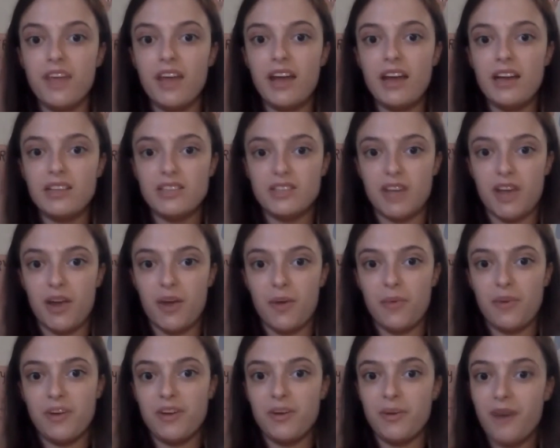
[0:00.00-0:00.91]
So
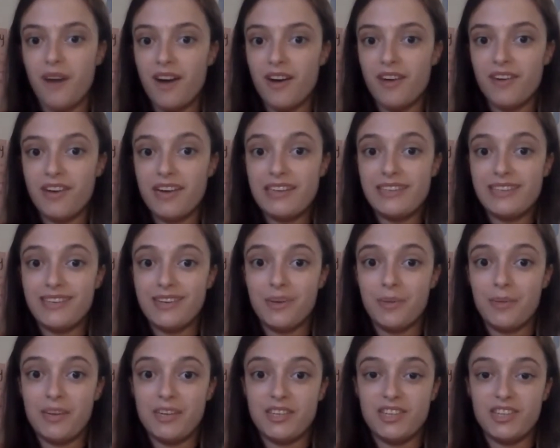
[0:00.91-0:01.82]
when you are creating your
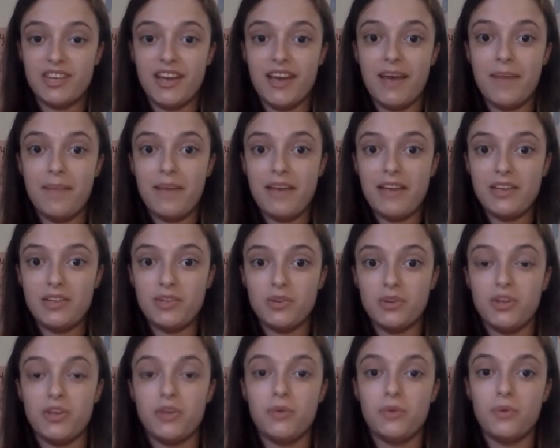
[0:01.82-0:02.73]
budget, make sure
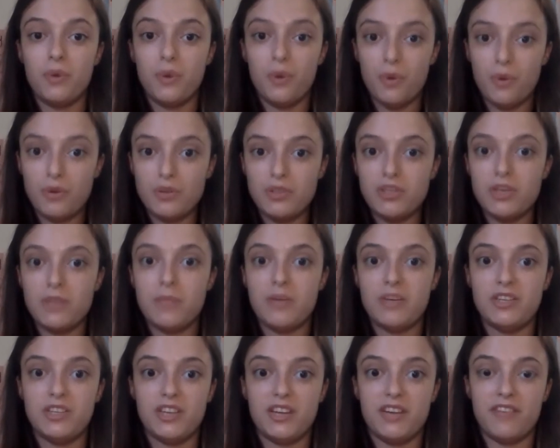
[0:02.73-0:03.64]
you also
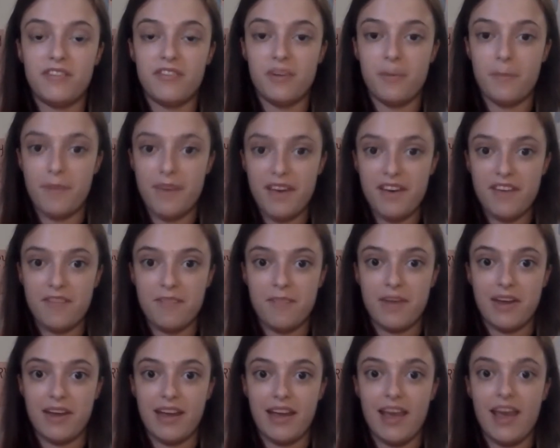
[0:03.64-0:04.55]
budget for a bit of
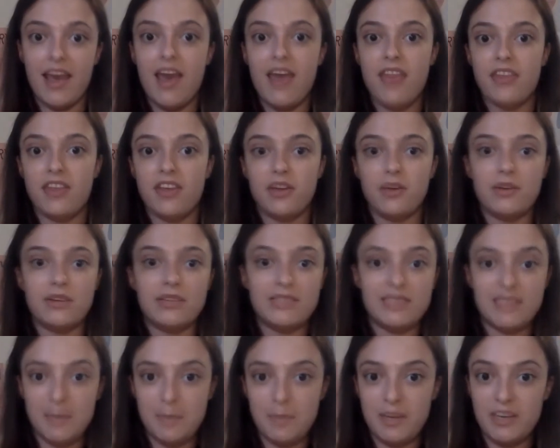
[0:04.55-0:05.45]
money that you can
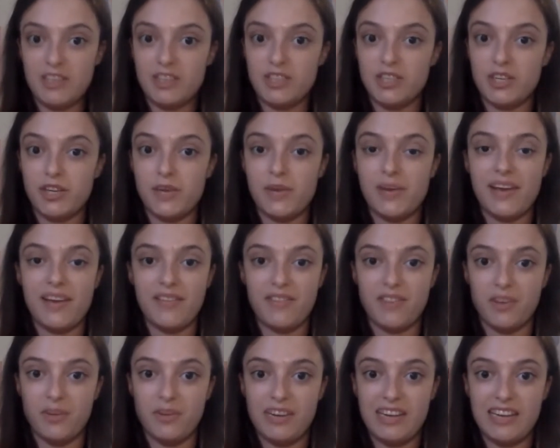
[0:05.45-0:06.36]
dip into if
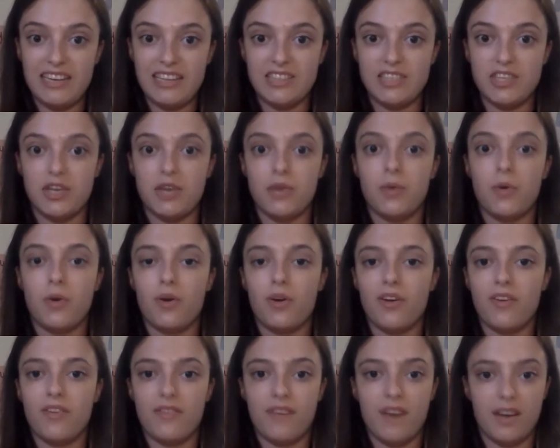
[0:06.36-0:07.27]
you need to or
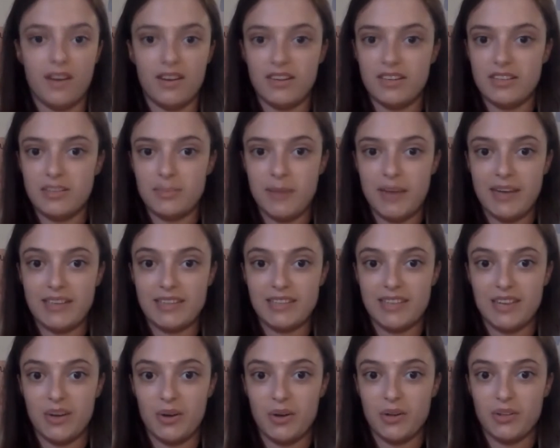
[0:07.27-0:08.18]
if
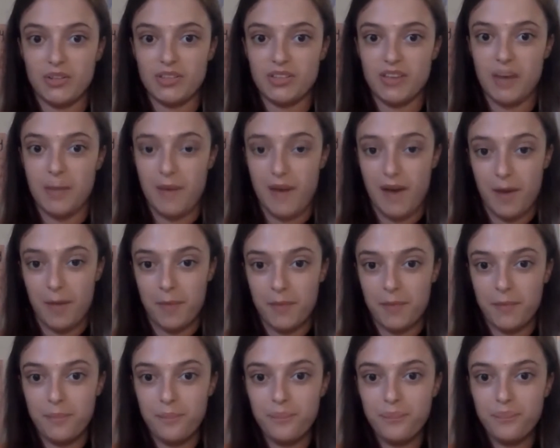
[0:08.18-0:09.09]
unexpected costs come up.
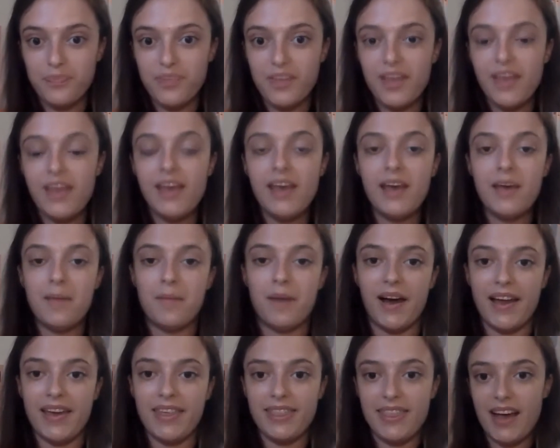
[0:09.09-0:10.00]

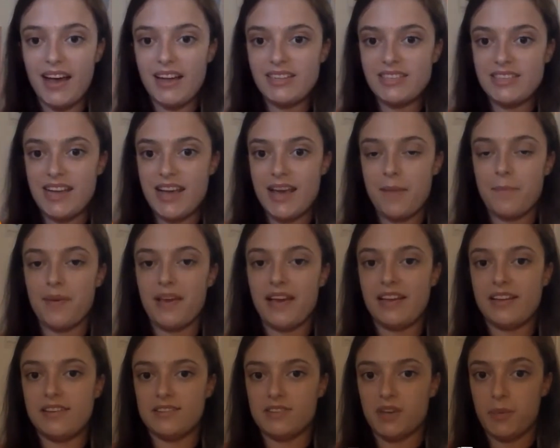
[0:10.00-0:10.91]
My third tip
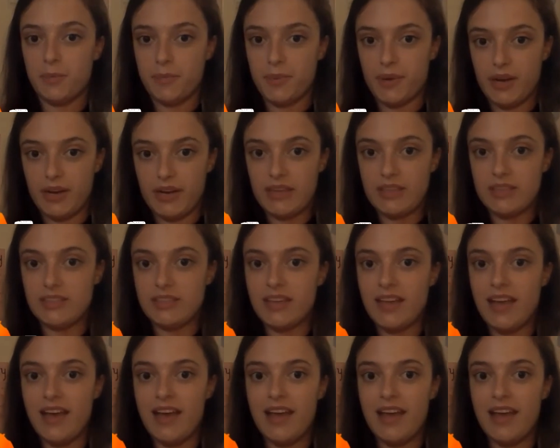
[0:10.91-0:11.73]
is on books.